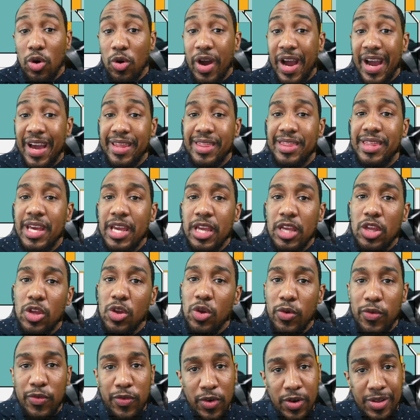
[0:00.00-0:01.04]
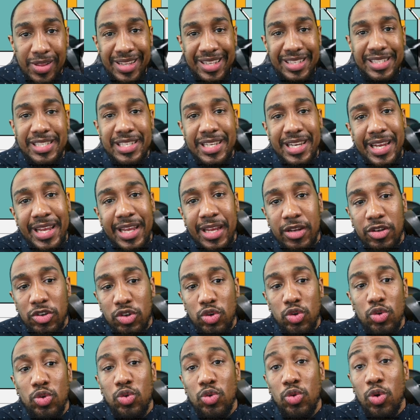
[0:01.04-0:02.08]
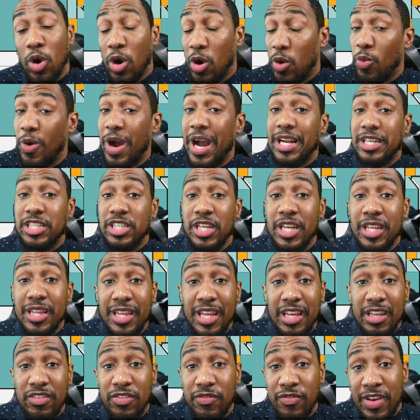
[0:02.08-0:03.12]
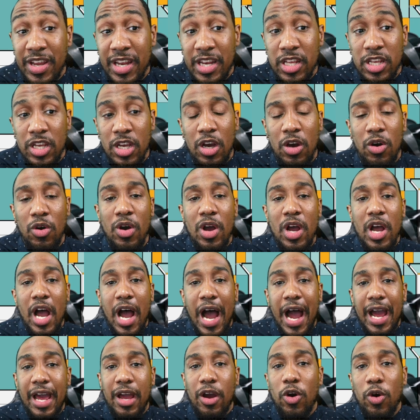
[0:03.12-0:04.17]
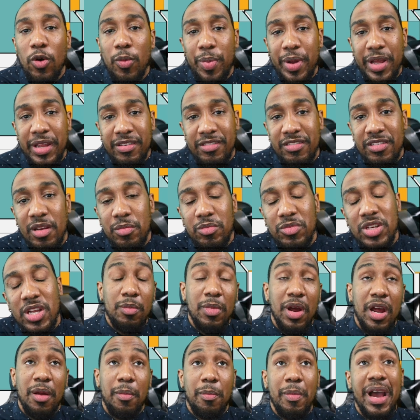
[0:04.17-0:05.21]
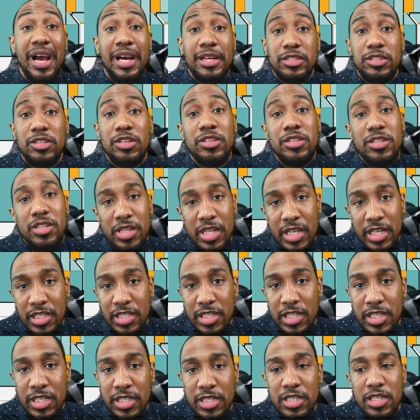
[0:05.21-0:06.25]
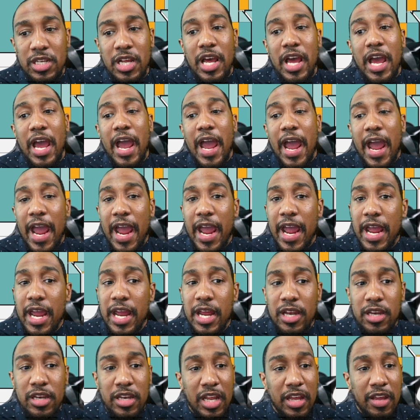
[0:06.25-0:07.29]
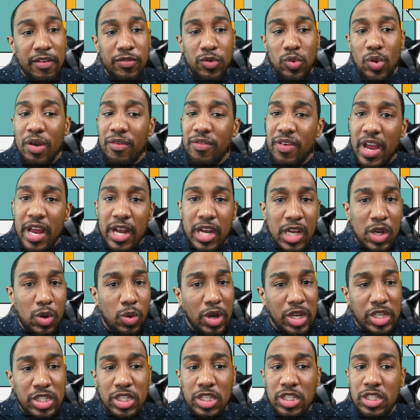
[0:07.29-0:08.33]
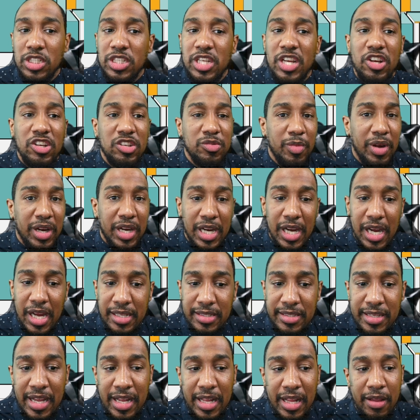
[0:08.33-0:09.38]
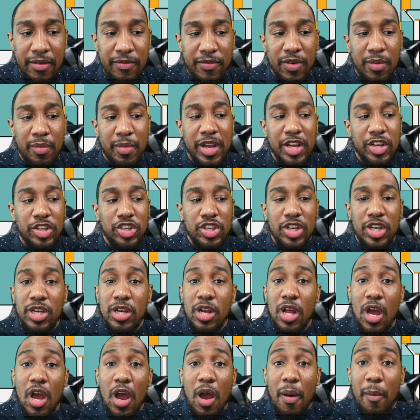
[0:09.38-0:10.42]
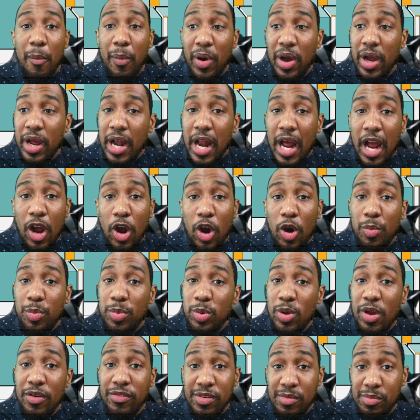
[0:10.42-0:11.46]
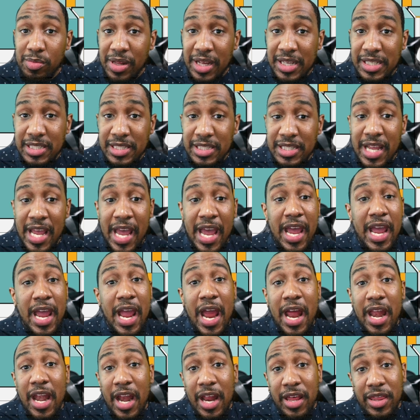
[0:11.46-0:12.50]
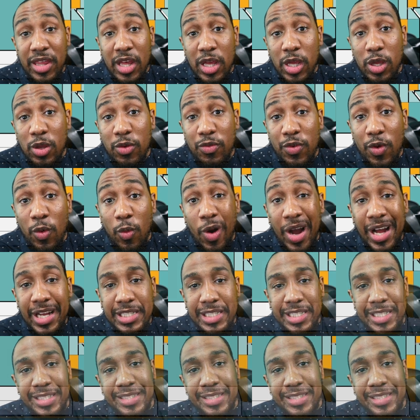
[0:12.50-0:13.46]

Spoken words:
I thank you for listening to or watching this video. I hope it summed up my master's thesis. And if you have any questions, here's my contact information. But I hope you have a blessed day, and I thank you for watching.